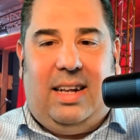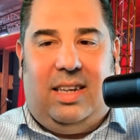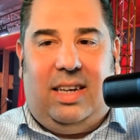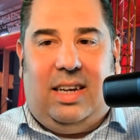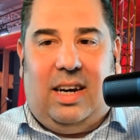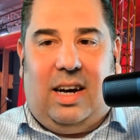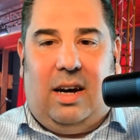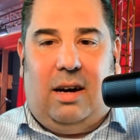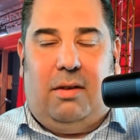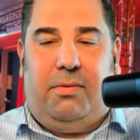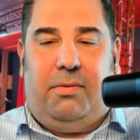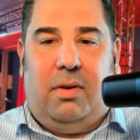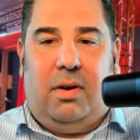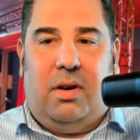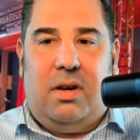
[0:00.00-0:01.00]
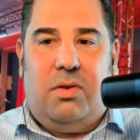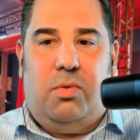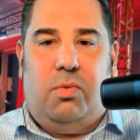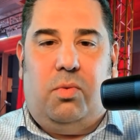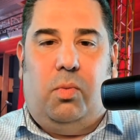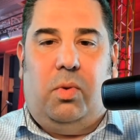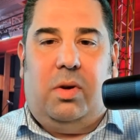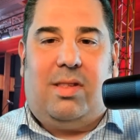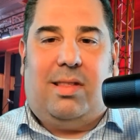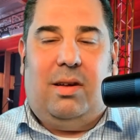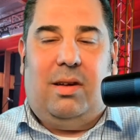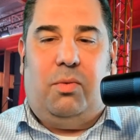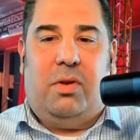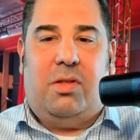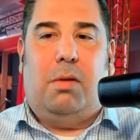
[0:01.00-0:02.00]
idea of what's
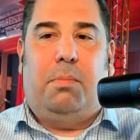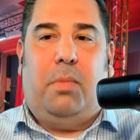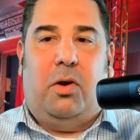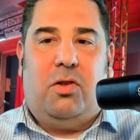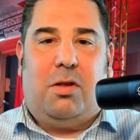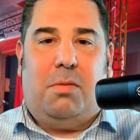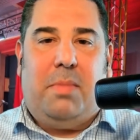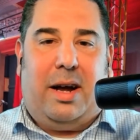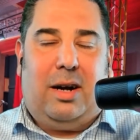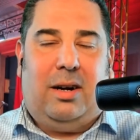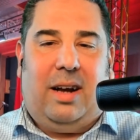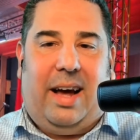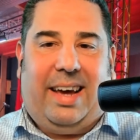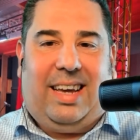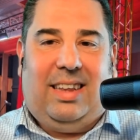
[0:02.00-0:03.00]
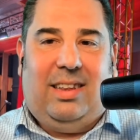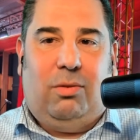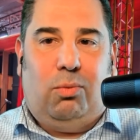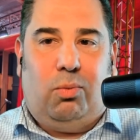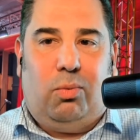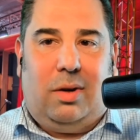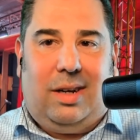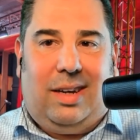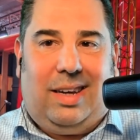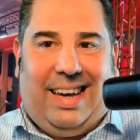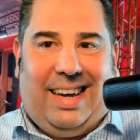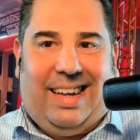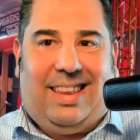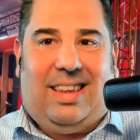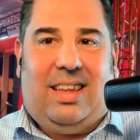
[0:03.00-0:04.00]
the most amount of I can
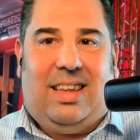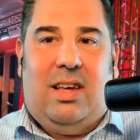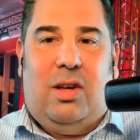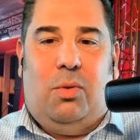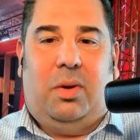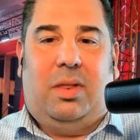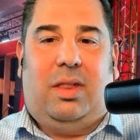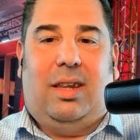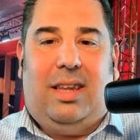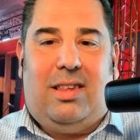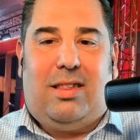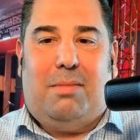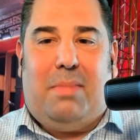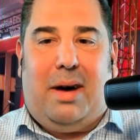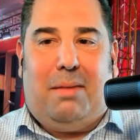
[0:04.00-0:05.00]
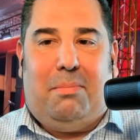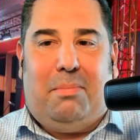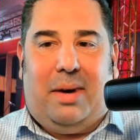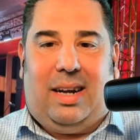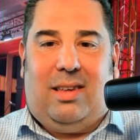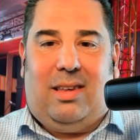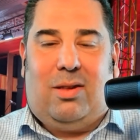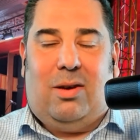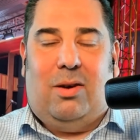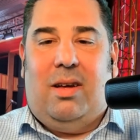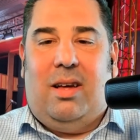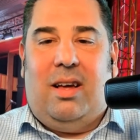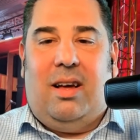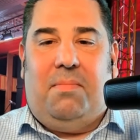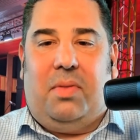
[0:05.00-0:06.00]
get with the least amount of money. So,
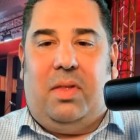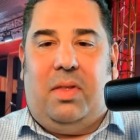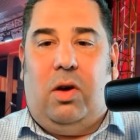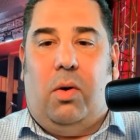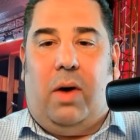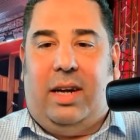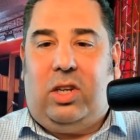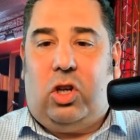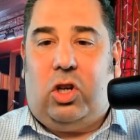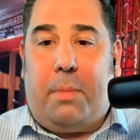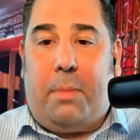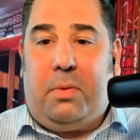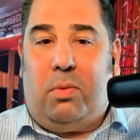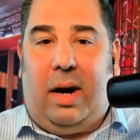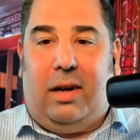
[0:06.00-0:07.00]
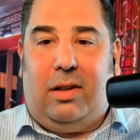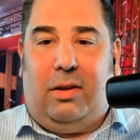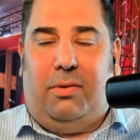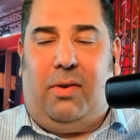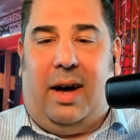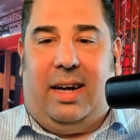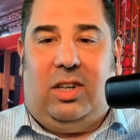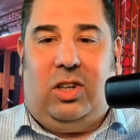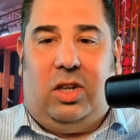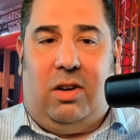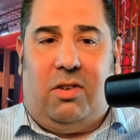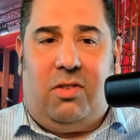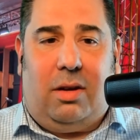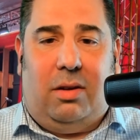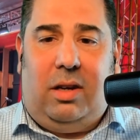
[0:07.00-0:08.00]
I shopped around to find
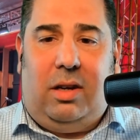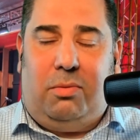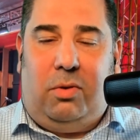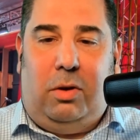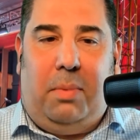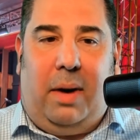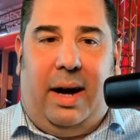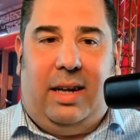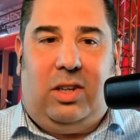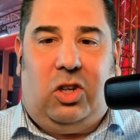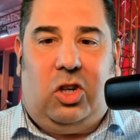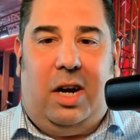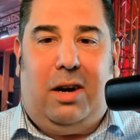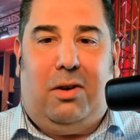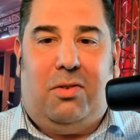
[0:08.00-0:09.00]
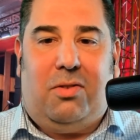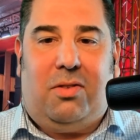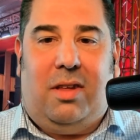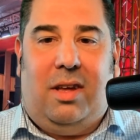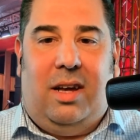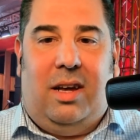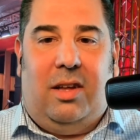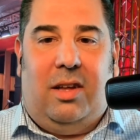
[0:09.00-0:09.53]
chairs. So, you buy chairs,